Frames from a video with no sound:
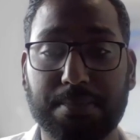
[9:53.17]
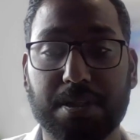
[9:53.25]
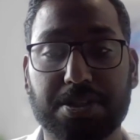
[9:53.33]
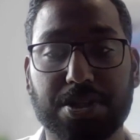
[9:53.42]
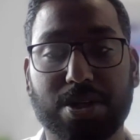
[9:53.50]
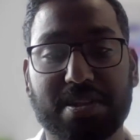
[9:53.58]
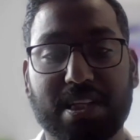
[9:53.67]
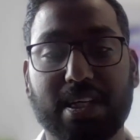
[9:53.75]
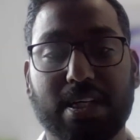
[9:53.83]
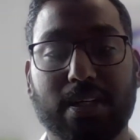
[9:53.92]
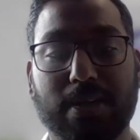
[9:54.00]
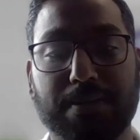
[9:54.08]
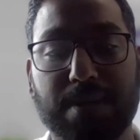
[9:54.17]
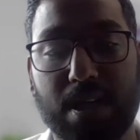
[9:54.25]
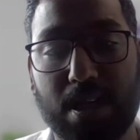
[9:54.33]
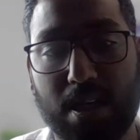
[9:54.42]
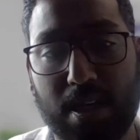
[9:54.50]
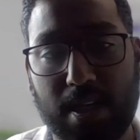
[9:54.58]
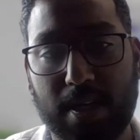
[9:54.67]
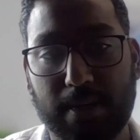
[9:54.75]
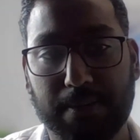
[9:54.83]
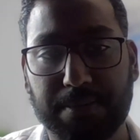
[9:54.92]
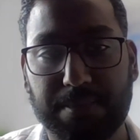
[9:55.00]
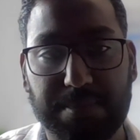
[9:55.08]
So I think
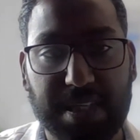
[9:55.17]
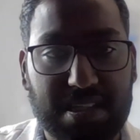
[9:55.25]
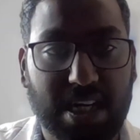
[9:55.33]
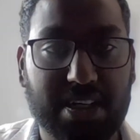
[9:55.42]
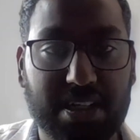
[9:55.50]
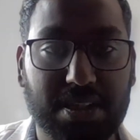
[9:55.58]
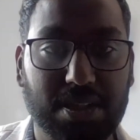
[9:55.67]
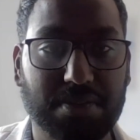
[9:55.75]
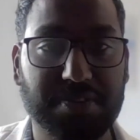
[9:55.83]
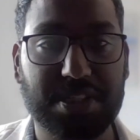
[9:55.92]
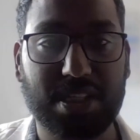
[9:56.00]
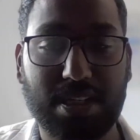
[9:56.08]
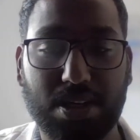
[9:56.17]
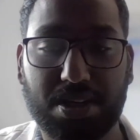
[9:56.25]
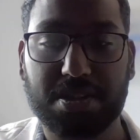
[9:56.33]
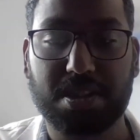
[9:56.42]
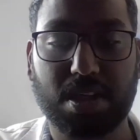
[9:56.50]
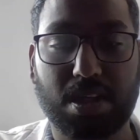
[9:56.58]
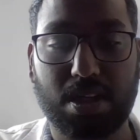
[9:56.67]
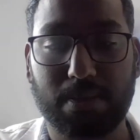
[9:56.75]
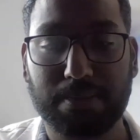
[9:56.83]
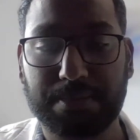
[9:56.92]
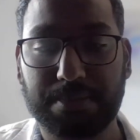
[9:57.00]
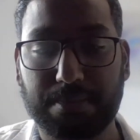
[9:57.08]
this article obviously looked
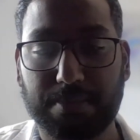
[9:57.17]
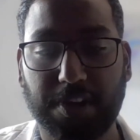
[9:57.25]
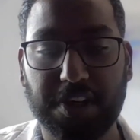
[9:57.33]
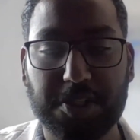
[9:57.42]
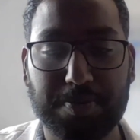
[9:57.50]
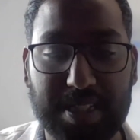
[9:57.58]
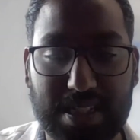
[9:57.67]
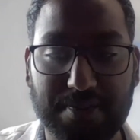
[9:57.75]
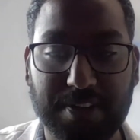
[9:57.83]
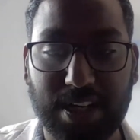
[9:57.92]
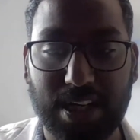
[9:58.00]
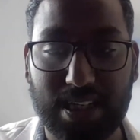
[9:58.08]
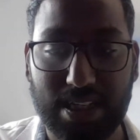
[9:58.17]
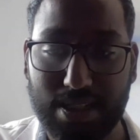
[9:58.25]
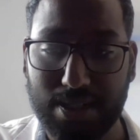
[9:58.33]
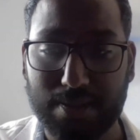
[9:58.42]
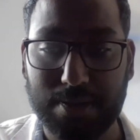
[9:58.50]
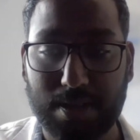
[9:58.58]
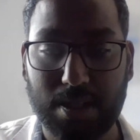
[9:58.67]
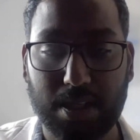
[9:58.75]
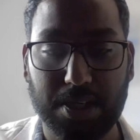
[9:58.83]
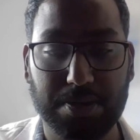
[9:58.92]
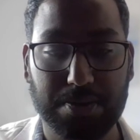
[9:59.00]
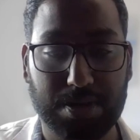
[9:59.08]
very specifically at
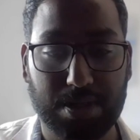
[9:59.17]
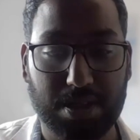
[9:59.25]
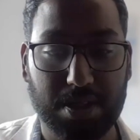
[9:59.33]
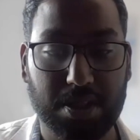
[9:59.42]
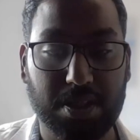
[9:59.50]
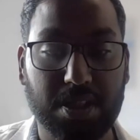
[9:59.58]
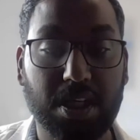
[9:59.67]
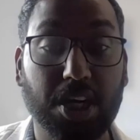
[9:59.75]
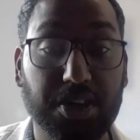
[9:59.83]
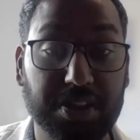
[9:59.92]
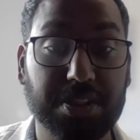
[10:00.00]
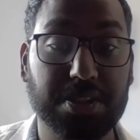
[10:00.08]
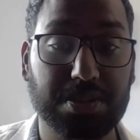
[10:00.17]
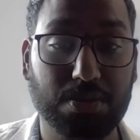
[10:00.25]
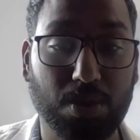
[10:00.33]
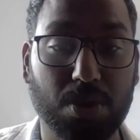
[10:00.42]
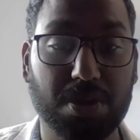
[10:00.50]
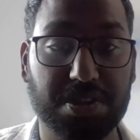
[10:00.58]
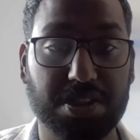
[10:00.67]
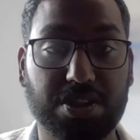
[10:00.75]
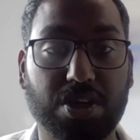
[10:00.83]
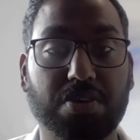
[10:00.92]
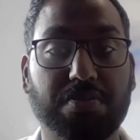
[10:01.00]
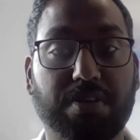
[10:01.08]
the current wars and
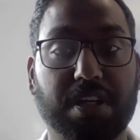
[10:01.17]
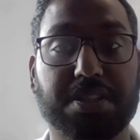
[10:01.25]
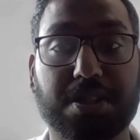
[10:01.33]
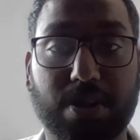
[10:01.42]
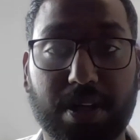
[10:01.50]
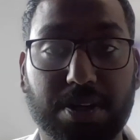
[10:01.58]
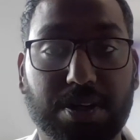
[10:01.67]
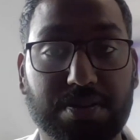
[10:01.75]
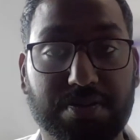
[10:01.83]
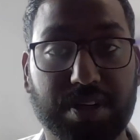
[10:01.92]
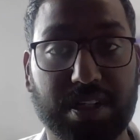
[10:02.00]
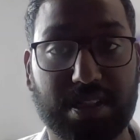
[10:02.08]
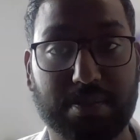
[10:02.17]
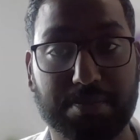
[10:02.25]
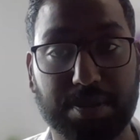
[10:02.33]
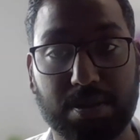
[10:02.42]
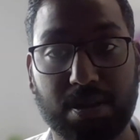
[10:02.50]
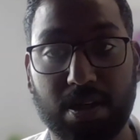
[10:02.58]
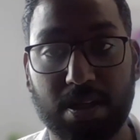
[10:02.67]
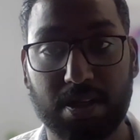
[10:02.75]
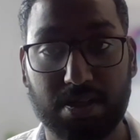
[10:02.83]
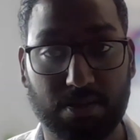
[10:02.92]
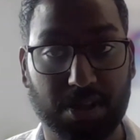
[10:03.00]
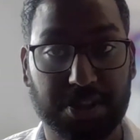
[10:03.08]
conflicts going on, for example,
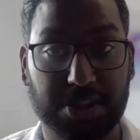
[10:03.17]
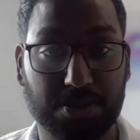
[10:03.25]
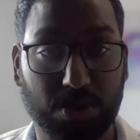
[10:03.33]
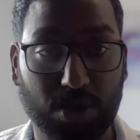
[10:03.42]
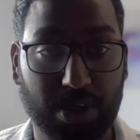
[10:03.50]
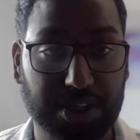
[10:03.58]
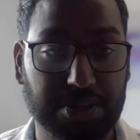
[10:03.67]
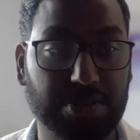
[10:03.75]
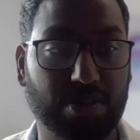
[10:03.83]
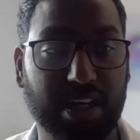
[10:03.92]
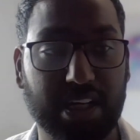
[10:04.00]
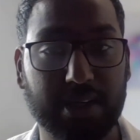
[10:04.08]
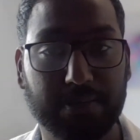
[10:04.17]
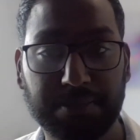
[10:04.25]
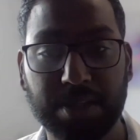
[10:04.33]
Russia's war in Ukraine,